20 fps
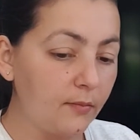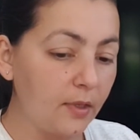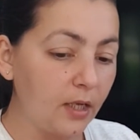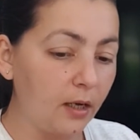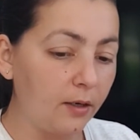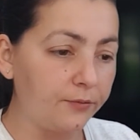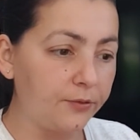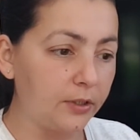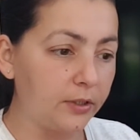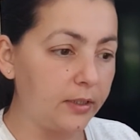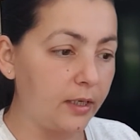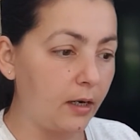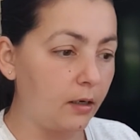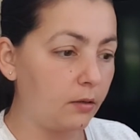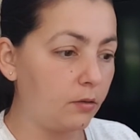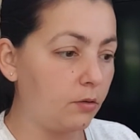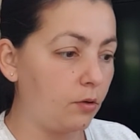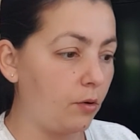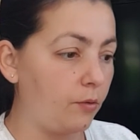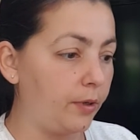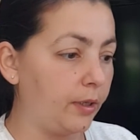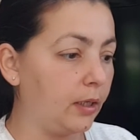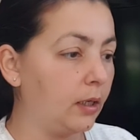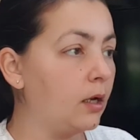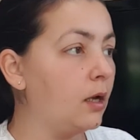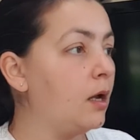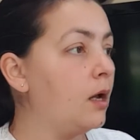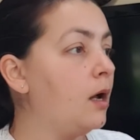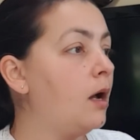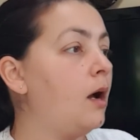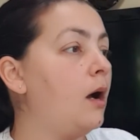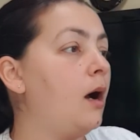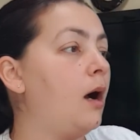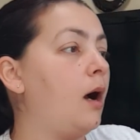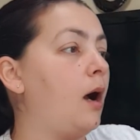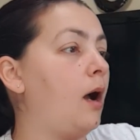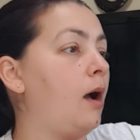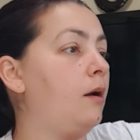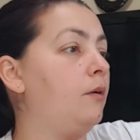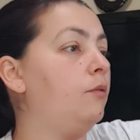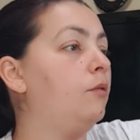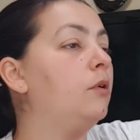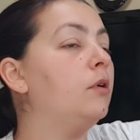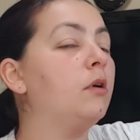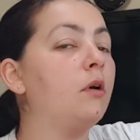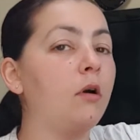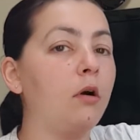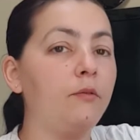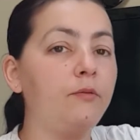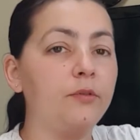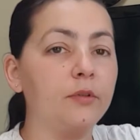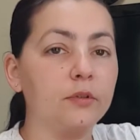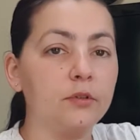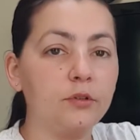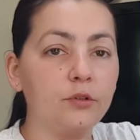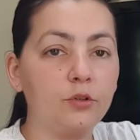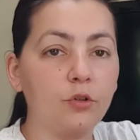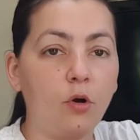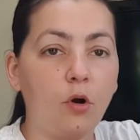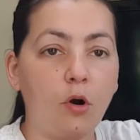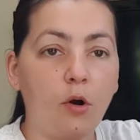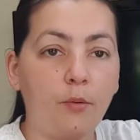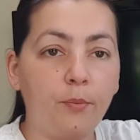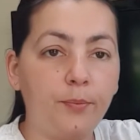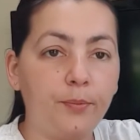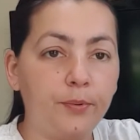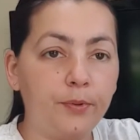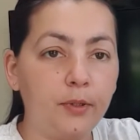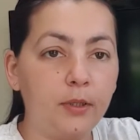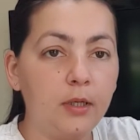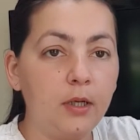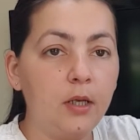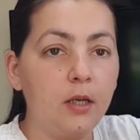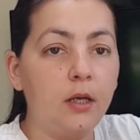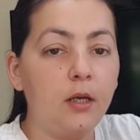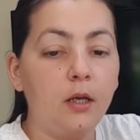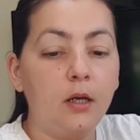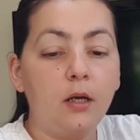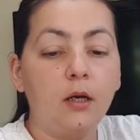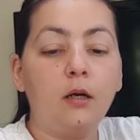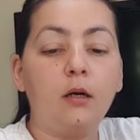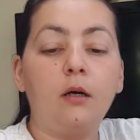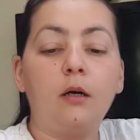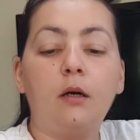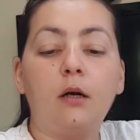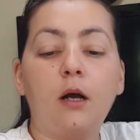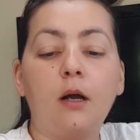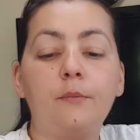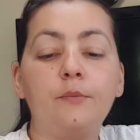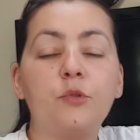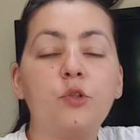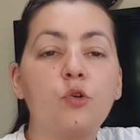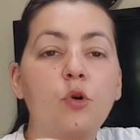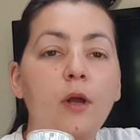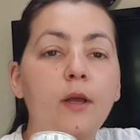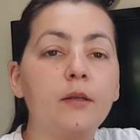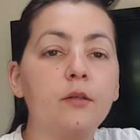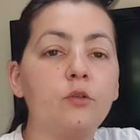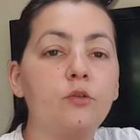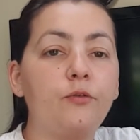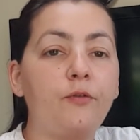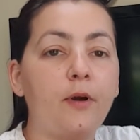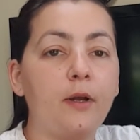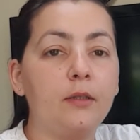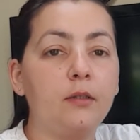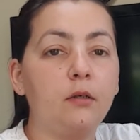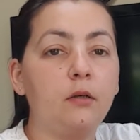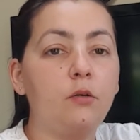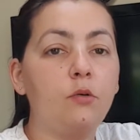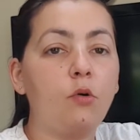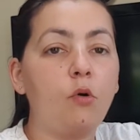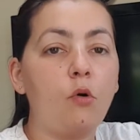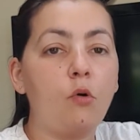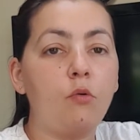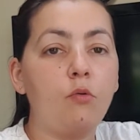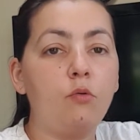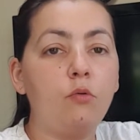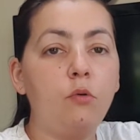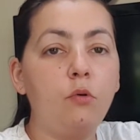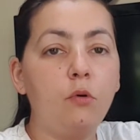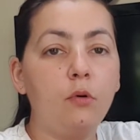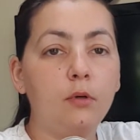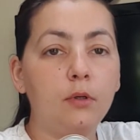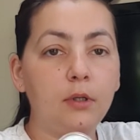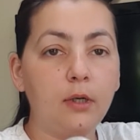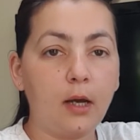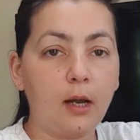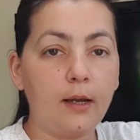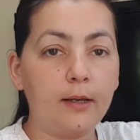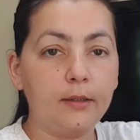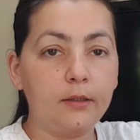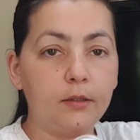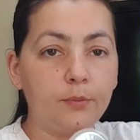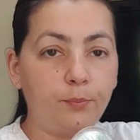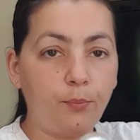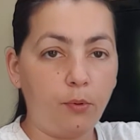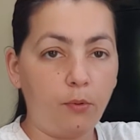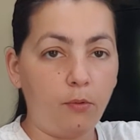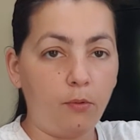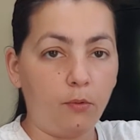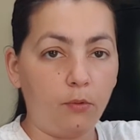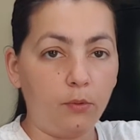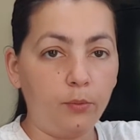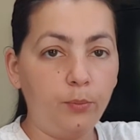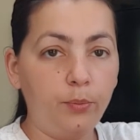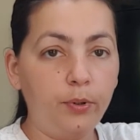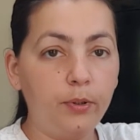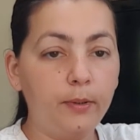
after they are growing. I will cover the top. I'm trying to find a grow light bulb